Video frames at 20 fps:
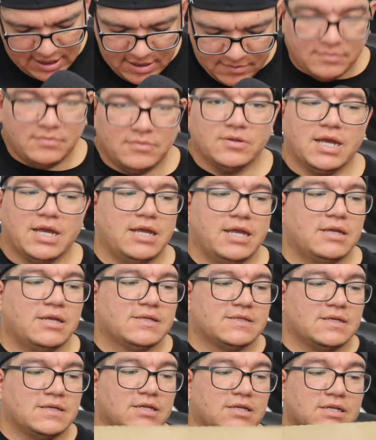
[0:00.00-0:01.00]
Okay,
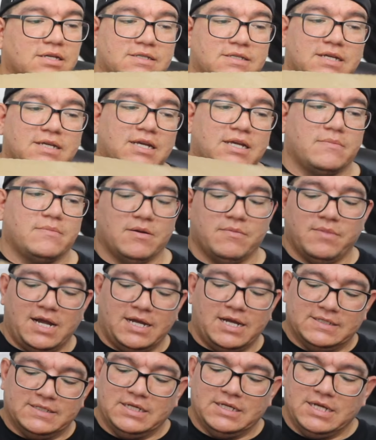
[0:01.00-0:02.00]
so look, see, I'm
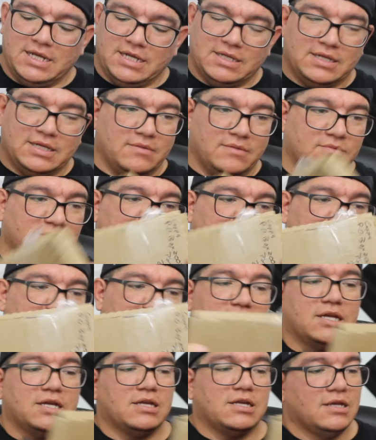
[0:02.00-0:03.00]
unboxing it. I'm doing
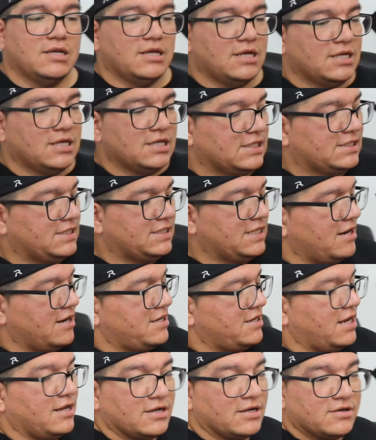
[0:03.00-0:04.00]
the, the
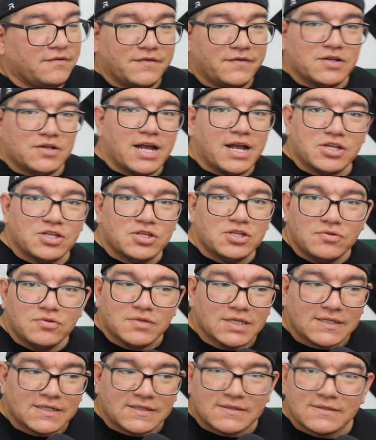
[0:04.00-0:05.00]
teardown. I don't even know how you do
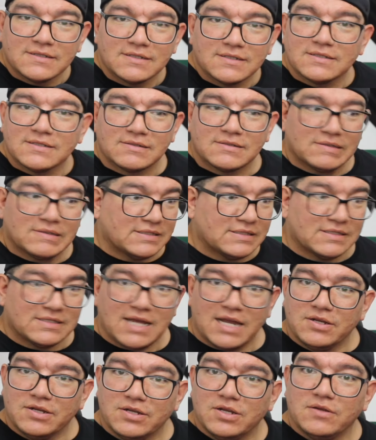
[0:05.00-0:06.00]
this. This is, is this how
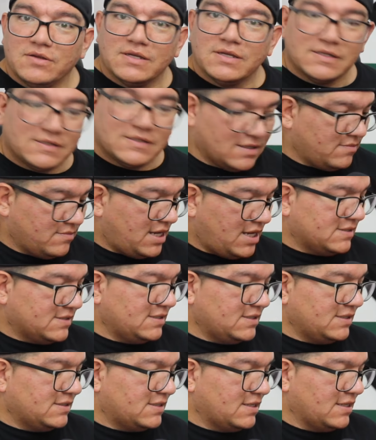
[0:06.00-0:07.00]
you do this, unboxings?